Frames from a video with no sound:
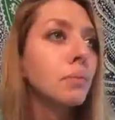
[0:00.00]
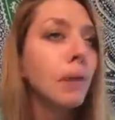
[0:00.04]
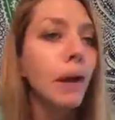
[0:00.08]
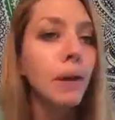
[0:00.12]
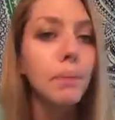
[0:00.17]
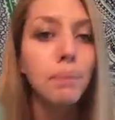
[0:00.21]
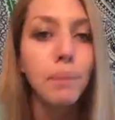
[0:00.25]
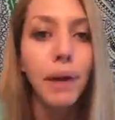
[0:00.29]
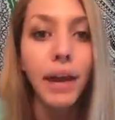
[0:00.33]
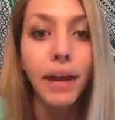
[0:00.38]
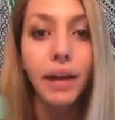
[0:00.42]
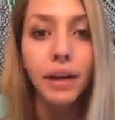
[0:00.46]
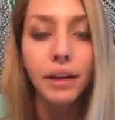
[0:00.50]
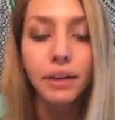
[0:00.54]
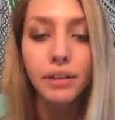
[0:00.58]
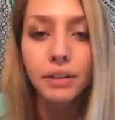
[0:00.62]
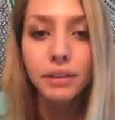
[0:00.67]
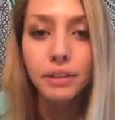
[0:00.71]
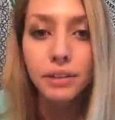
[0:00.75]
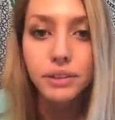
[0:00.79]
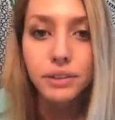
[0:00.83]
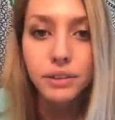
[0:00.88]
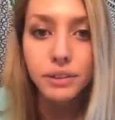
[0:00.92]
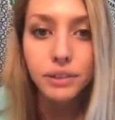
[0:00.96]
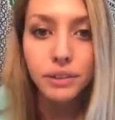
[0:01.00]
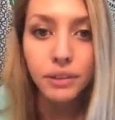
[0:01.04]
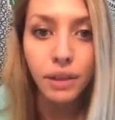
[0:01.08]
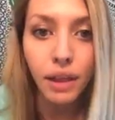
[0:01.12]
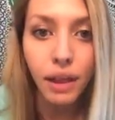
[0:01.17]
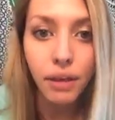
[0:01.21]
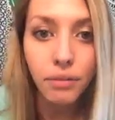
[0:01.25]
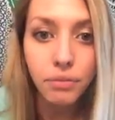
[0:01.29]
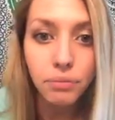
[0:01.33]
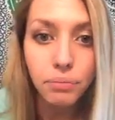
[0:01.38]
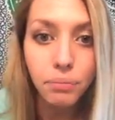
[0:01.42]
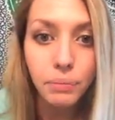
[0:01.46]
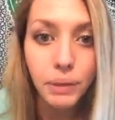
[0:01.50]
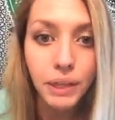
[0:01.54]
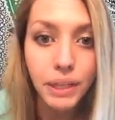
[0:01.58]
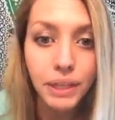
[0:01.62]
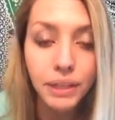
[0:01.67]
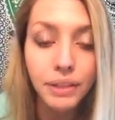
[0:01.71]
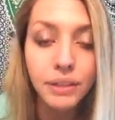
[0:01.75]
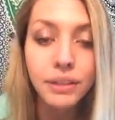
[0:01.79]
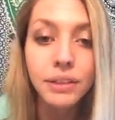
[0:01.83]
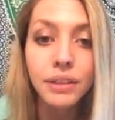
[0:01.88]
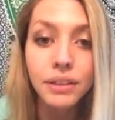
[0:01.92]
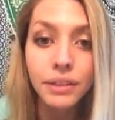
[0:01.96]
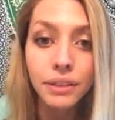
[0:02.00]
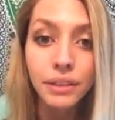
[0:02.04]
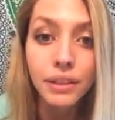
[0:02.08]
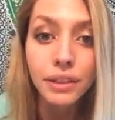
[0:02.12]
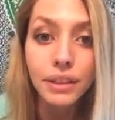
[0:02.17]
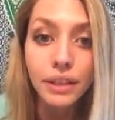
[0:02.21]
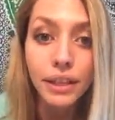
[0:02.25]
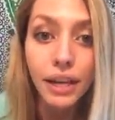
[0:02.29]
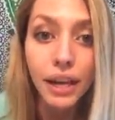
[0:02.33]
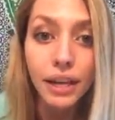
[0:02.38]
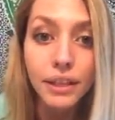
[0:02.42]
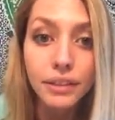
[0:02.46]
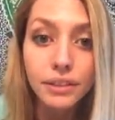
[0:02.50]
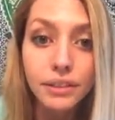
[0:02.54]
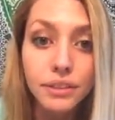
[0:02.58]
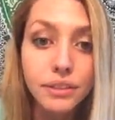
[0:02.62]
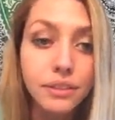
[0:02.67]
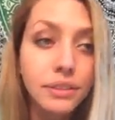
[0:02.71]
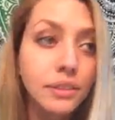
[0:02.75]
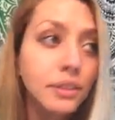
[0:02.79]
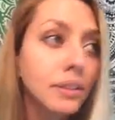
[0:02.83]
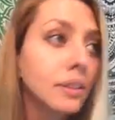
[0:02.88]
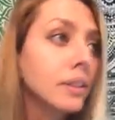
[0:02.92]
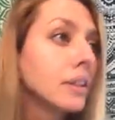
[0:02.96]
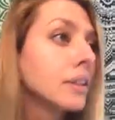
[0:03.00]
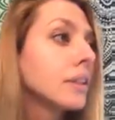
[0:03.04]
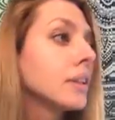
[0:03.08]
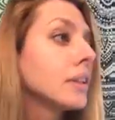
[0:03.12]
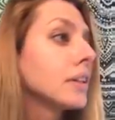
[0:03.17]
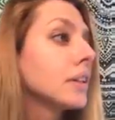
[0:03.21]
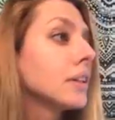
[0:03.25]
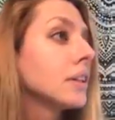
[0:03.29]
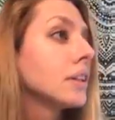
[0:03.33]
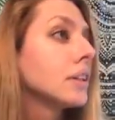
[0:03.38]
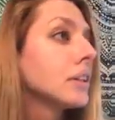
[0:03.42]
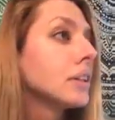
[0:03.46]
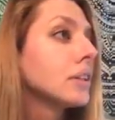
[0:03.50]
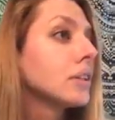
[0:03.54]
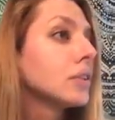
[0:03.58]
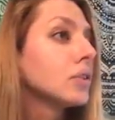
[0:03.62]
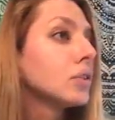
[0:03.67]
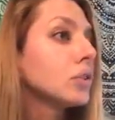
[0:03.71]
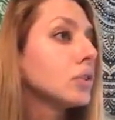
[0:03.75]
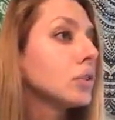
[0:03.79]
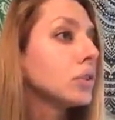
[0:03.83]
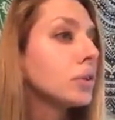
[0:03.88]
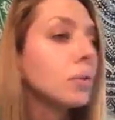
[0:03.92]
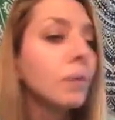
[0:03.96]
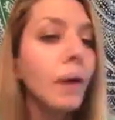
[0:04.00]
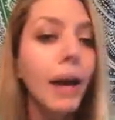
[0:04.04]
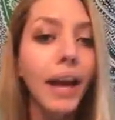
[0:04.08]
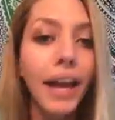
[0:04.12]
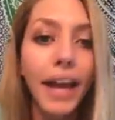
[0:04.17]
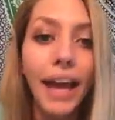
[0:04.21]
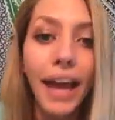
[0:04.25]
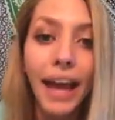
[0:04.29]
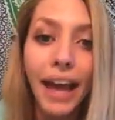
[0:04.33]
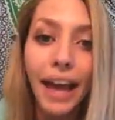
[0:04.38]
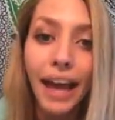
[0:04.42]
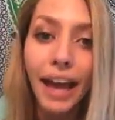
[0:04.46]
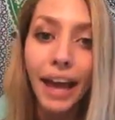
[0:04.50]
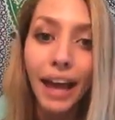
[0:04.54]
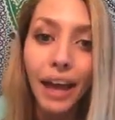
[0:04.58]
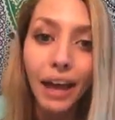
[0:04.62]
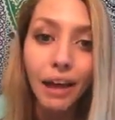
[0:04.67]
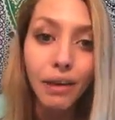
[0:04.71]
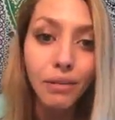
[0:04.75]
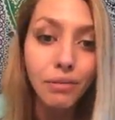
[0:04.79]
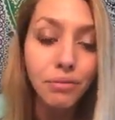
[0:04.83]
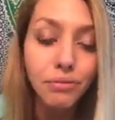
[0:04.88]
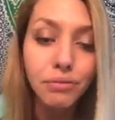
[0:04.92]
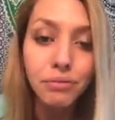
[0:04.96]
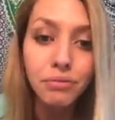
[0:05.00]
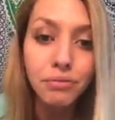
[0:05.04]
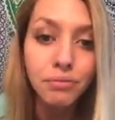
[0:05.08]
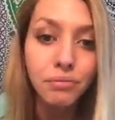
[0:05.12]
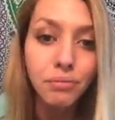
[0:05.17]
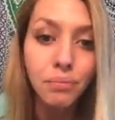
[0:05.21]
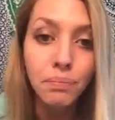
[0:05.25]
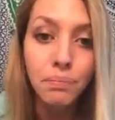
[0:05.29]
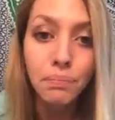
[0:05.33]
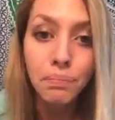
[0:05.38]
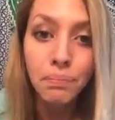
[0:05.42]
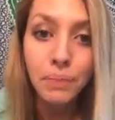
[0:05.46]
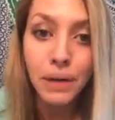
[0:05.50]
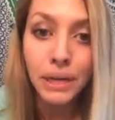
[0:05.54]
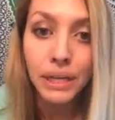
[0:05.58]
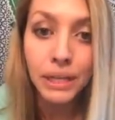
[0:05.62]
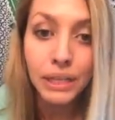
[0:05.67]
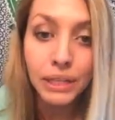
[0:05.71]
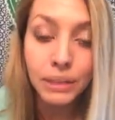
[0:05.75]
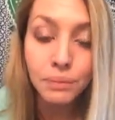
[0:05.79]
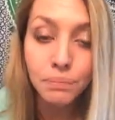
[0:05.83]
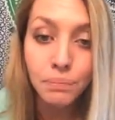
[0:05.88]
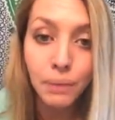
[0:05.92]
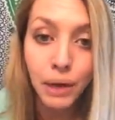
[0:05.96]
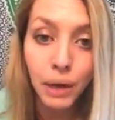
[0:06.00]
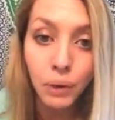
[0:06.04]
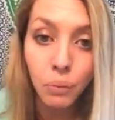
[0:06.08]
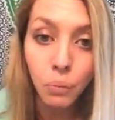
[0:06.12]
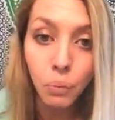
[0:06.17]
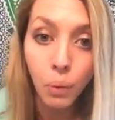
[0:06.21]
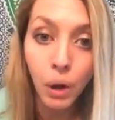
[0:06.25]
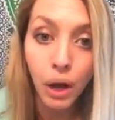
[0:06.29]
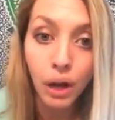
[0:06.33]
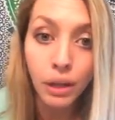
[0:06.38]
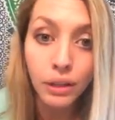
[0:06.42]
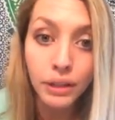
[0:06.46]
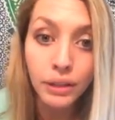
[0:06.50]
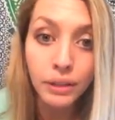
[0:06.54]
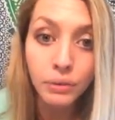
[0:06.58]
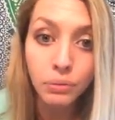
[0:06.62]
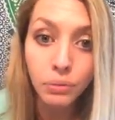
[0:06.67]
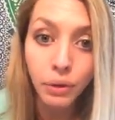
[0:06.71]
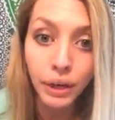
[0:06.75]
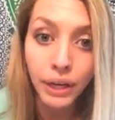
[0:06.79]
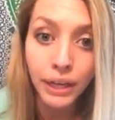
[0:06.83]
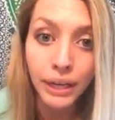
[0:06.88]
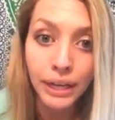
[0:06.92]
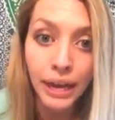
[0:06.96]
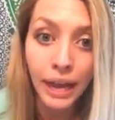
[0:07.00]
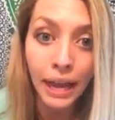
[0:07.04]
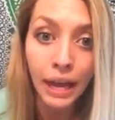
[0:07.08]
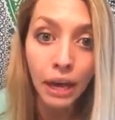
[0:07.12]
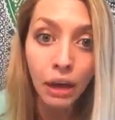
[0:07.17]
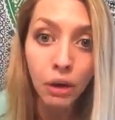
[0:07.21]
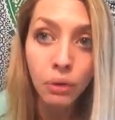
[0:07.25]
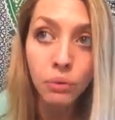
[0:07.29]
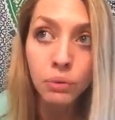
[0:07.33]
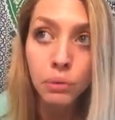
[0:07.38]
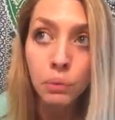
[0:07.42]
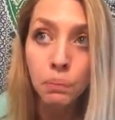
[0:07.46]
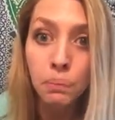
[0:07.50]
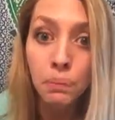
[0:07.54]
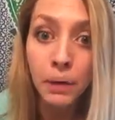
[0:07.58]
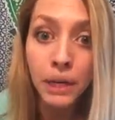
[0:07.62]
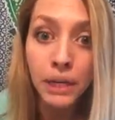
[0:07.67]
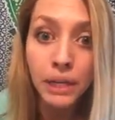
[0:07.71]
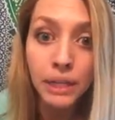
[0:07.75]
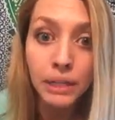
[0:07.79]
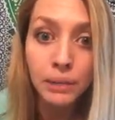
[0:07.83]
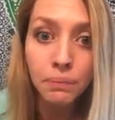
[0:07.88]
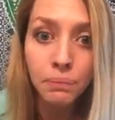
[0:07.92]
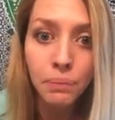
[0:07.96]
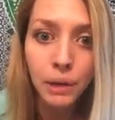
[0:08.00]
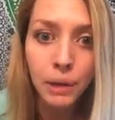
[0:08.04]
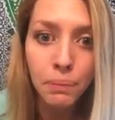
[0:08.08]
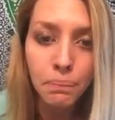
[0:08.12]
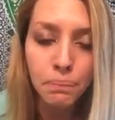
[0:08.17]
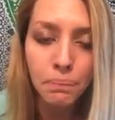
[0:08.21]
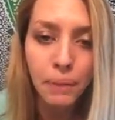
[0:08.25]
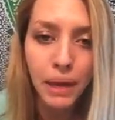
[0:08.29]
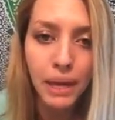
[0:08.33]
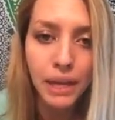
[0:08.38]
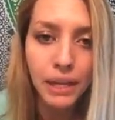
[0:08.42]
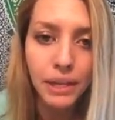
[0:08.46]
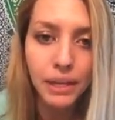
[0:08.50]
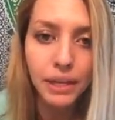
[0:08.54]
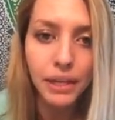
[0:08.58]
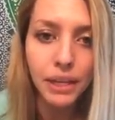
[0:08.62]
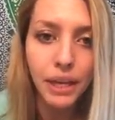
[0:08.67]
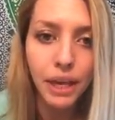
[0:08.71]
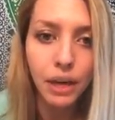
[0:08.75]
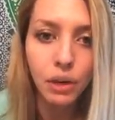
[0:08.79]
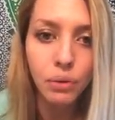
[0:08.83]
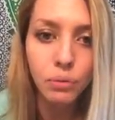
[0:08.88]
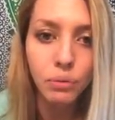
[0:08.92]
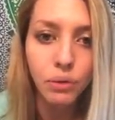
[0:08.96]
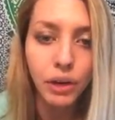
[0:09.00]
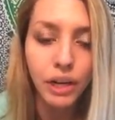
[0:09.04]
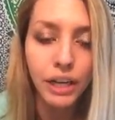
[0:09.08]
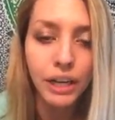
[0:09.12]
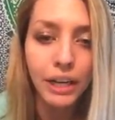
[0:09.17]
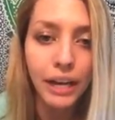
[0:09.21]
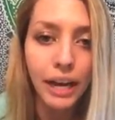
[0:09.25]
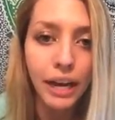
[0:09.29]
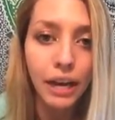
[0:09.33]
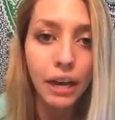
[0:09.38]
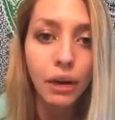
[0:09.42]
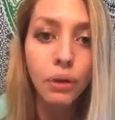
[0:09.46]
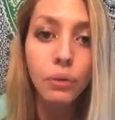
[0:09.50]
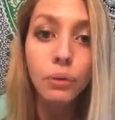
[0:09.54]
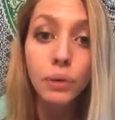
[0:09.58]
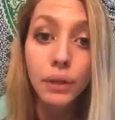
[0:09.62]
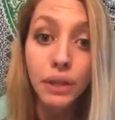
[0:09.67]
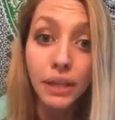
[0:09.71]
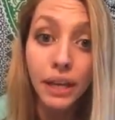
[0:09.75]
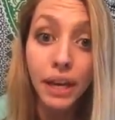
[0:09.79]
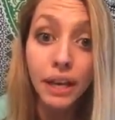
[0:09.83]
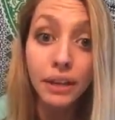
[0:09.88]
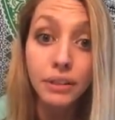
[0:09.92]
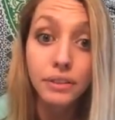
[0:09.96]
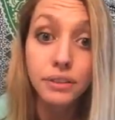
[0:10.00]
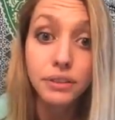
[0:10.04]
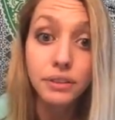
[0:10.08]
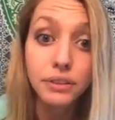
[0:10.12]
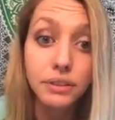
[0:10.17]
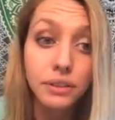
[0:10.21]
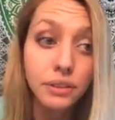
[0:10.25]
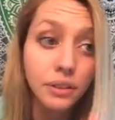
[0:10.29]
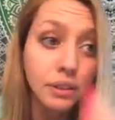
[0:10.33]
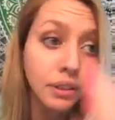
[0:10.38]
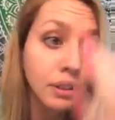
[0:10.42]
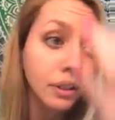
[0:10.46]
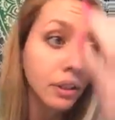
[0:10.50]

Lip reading: my parents love me? Yes. Do I have money in my wallet right now or money in my bank account right now? Yes.